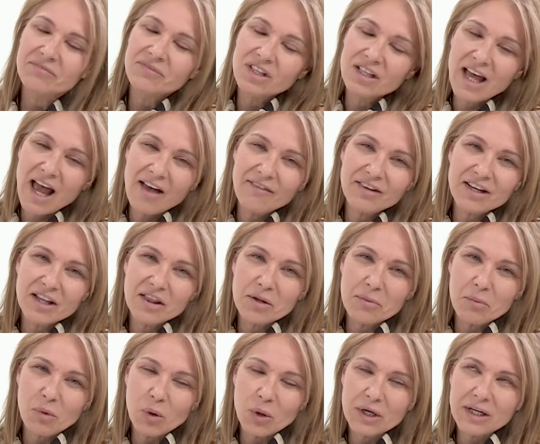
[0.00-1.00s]
you have it in the
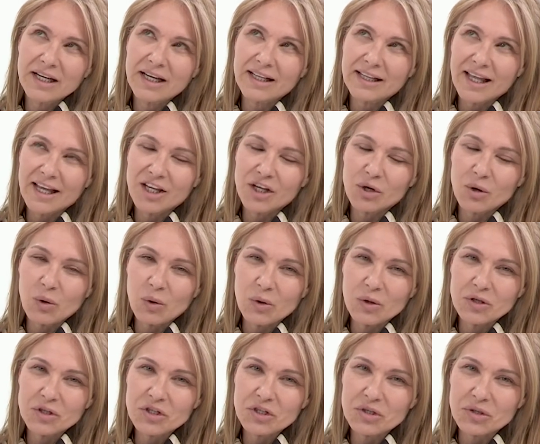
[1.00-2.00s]
morning, like your
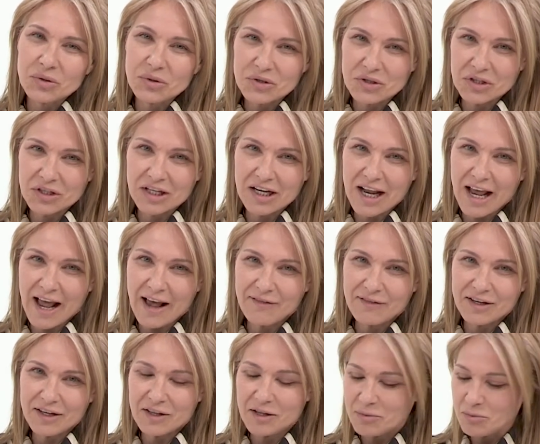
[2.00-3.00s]
orange juice, you're gonna have
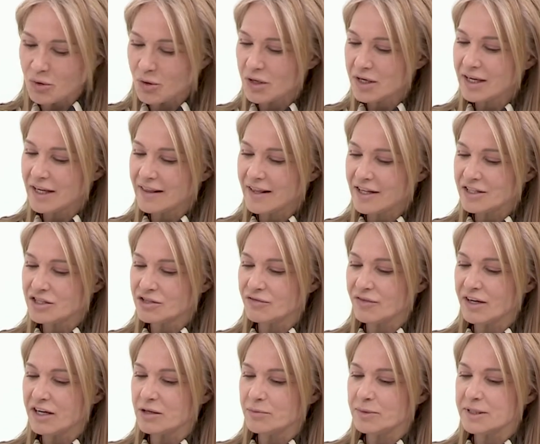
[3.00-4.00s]
it in the morning, that's your
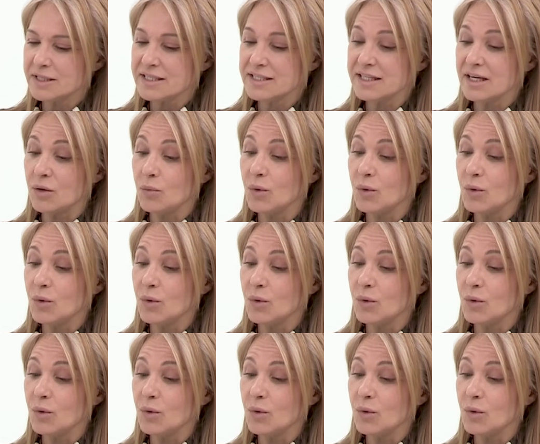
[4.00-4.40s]
vitamin C.